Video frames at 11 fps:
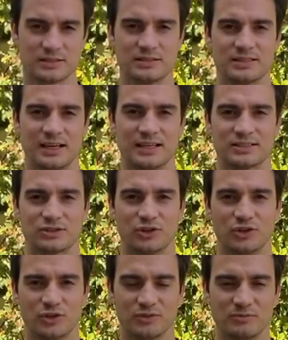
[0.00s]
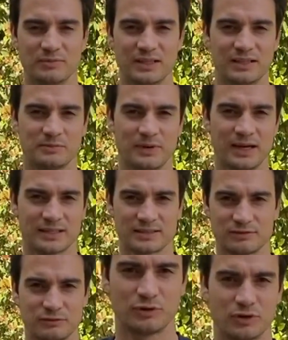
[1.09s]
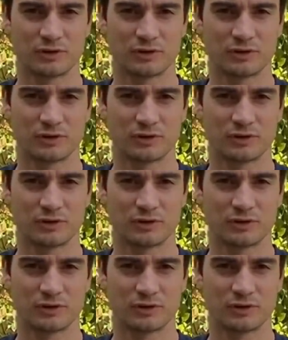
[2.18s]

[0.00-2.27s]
just on be the best for